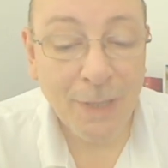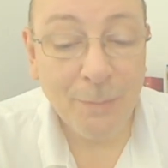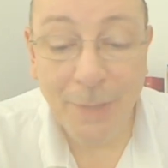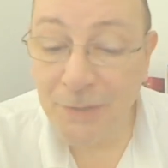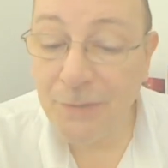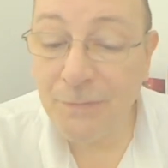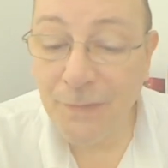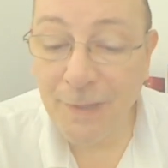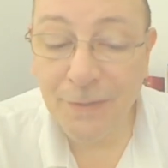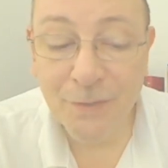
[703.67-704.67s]
Better to
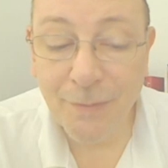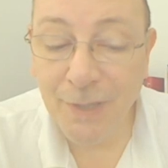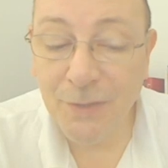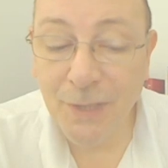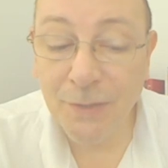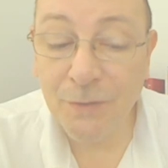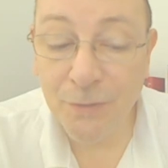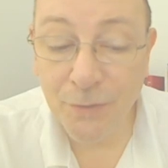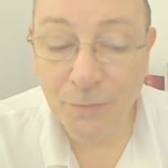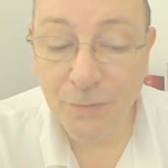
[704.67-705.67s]
find serenity in
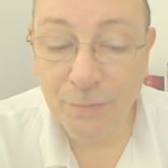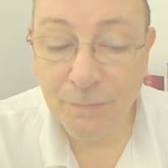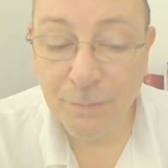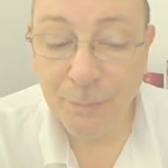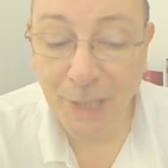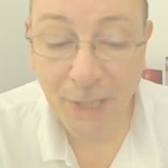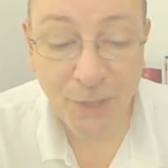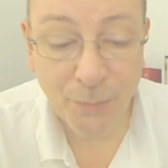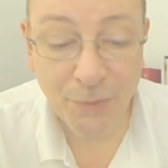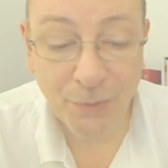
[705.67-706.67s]
truth, being
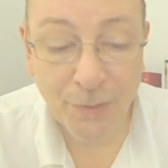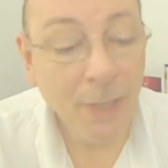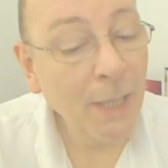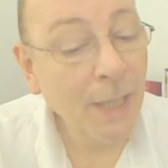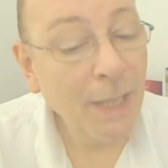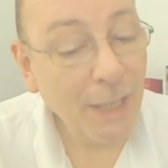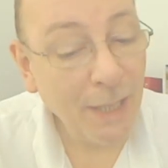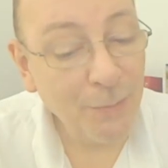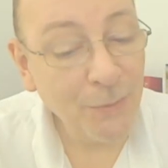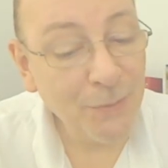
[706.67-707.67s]
human,
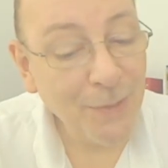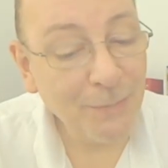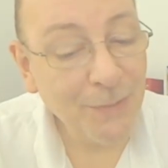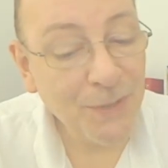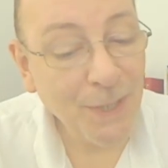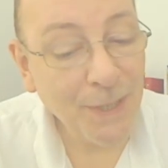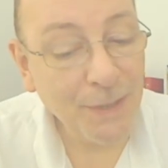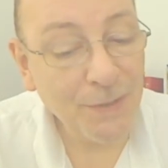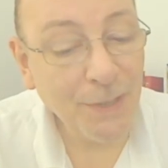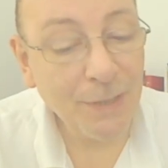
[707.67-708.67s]
able to make
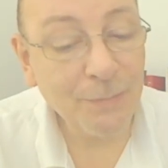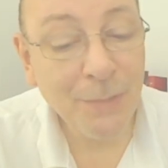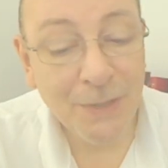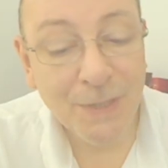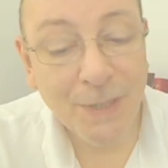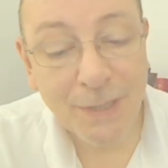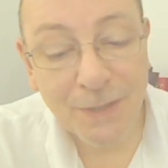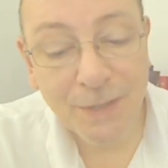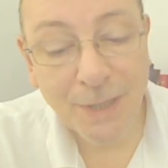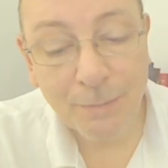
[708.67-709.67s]
mistakes, admit and
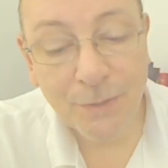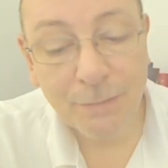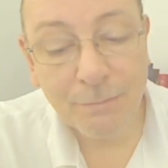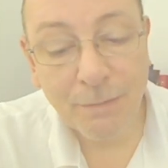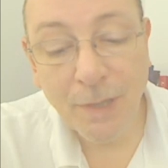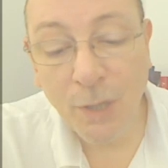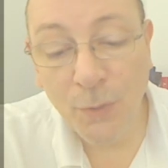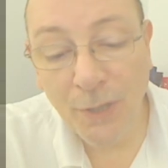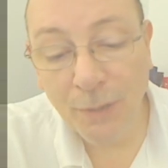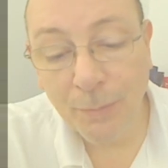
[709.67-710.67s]
accept,
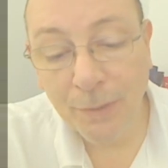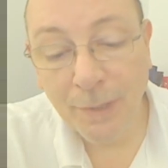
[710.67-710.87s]
own up,